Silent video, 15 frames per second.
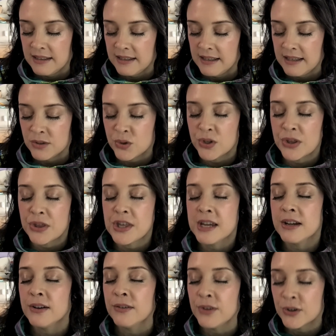is to
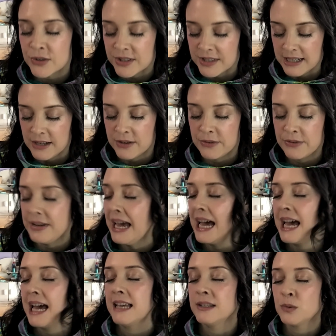think of yourself
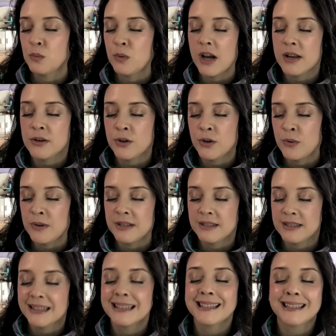as one who
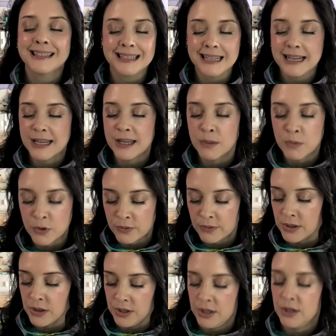is sitting in a movie
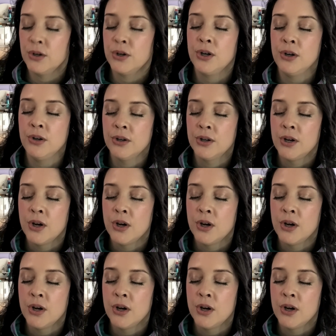theater